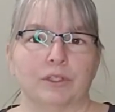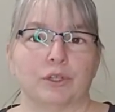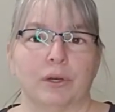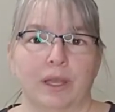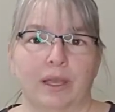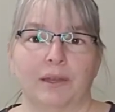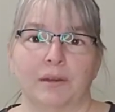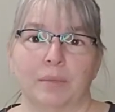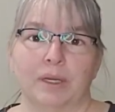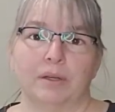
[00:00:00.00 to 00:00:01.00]

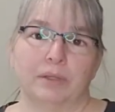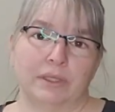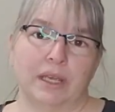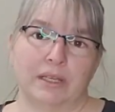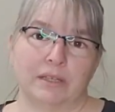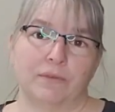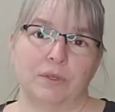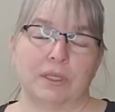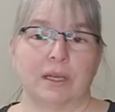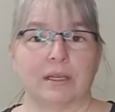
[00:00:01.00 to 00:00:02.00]
short-handed, but it only takes a
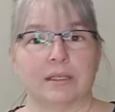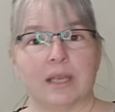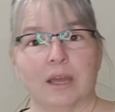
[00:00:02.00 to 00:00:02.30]
few seconds.